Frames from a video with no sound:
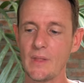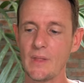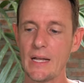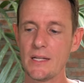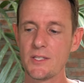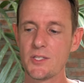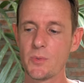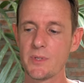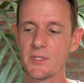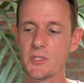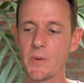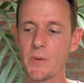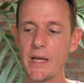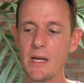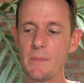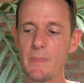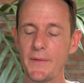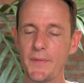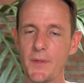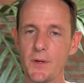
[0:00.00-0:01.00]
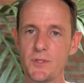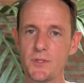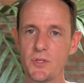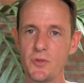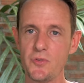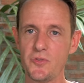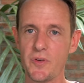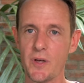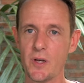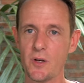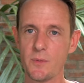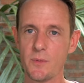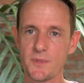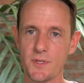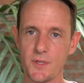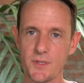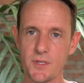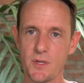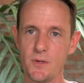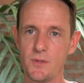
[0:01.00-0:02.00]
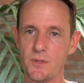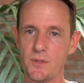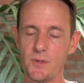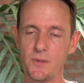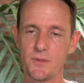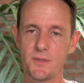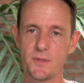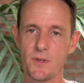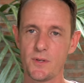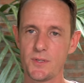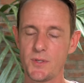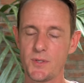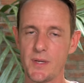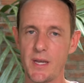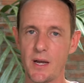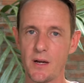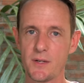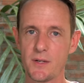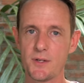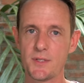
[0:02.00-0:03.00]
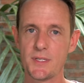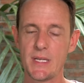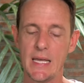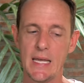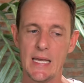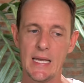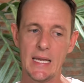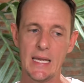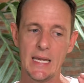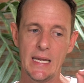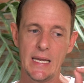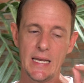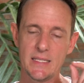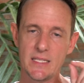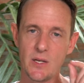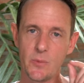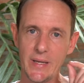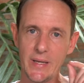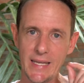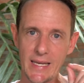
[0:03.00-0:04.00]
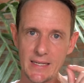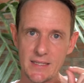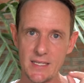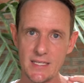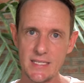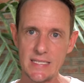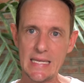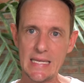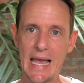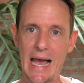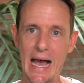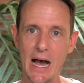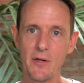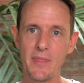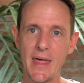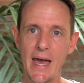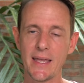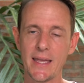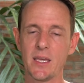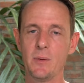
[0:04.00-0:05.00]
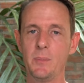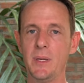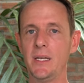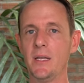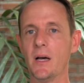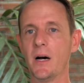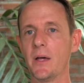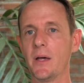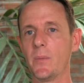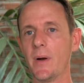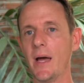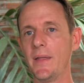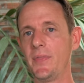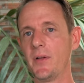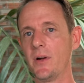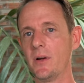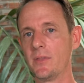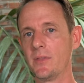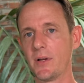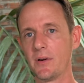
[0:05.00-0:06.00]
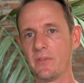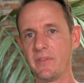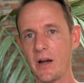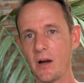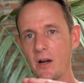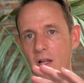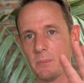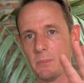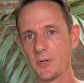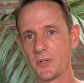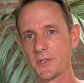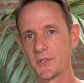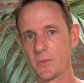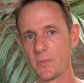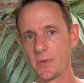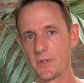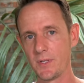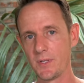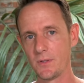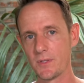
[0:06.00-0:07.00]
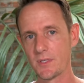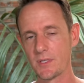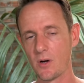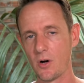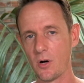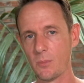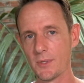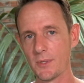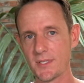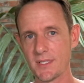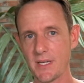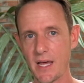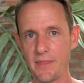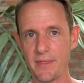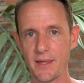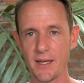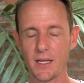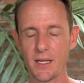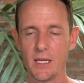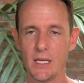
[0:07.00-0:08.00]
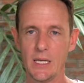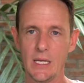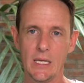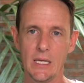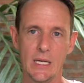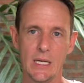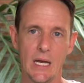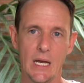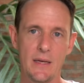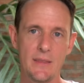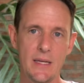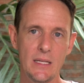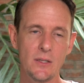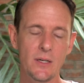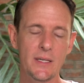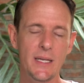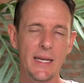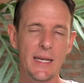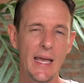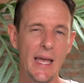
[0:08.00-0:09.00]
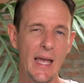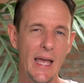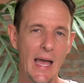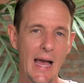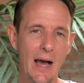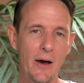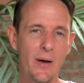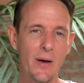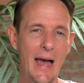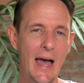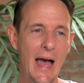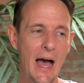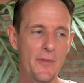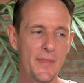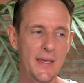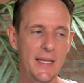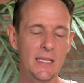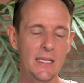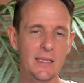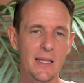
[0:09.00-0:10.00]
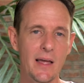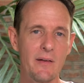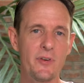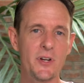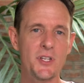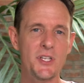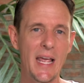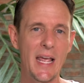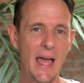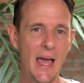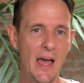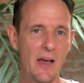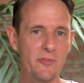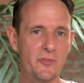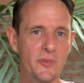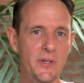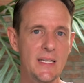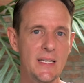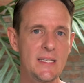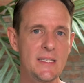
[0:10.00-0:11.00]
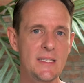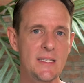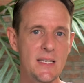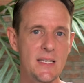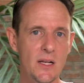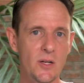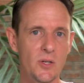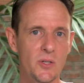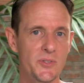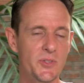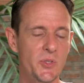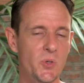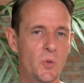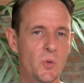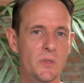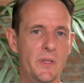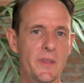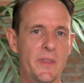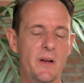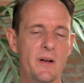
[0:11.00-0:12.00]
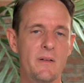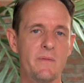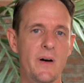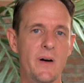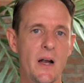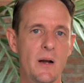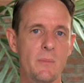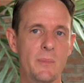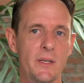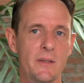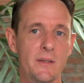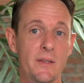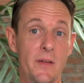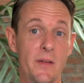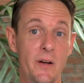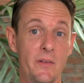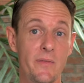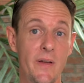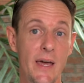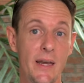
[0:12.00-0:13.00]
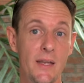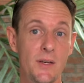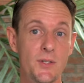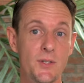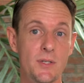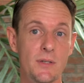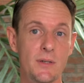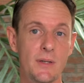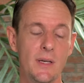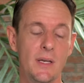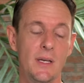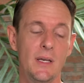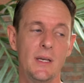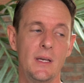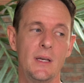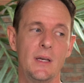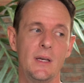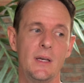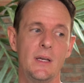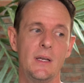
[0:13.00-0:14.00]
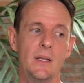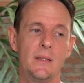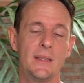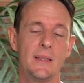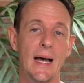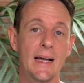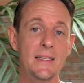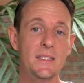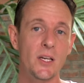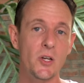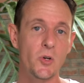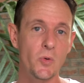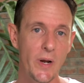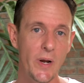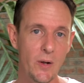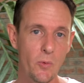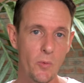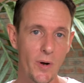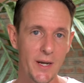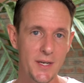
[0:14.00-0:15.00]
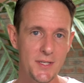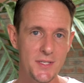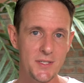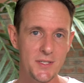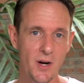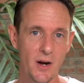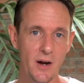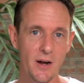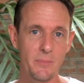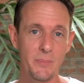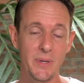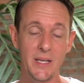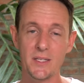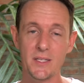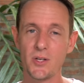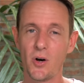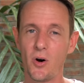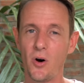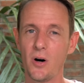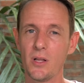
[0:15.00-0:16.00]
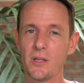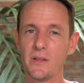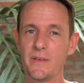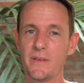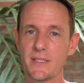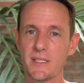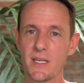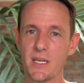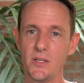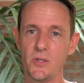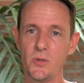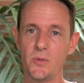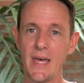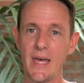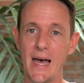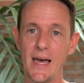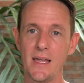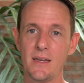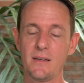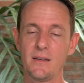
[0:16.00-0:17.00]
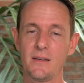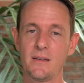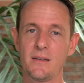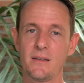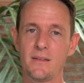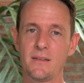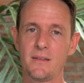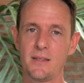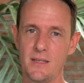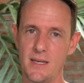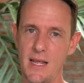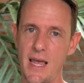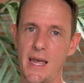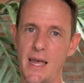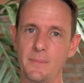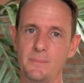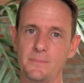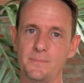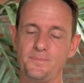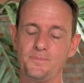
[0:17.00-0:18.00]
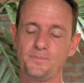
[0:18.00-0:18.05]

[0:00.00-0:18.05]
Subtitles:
And so what's great about those two films, those two characters, is that we get to see how that can be done, right? Their variables are reduced to almost nothing, and they look at how they can leverage every single tool in their environment to their advantage. That's a great way to start, because all of us can do that today.